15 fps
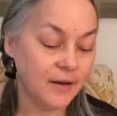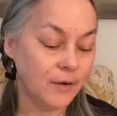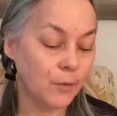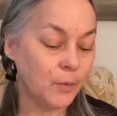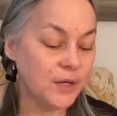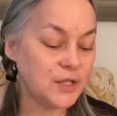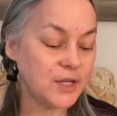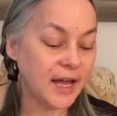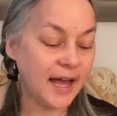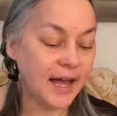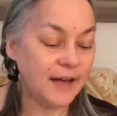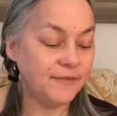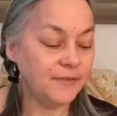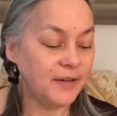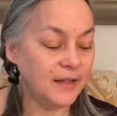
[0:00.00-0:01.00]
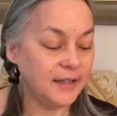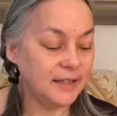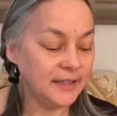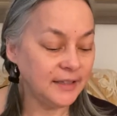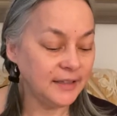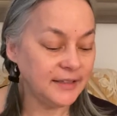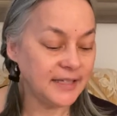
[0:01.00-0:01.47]
which have
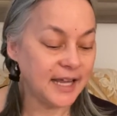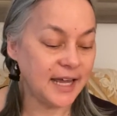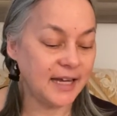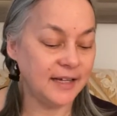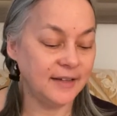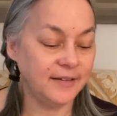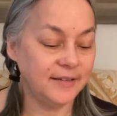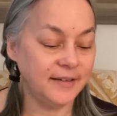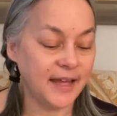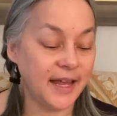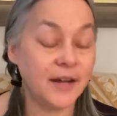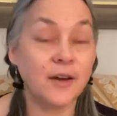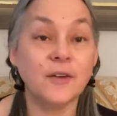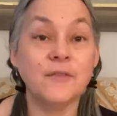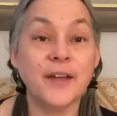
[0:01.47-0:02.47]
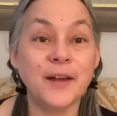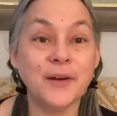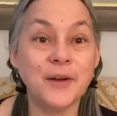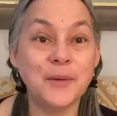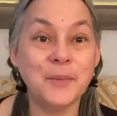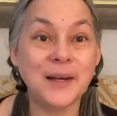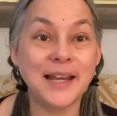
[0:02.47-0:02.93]
little tannins and are
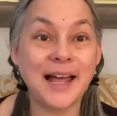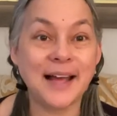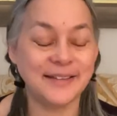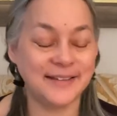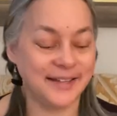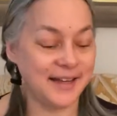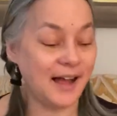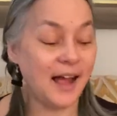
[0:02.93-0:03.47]
very relaxing."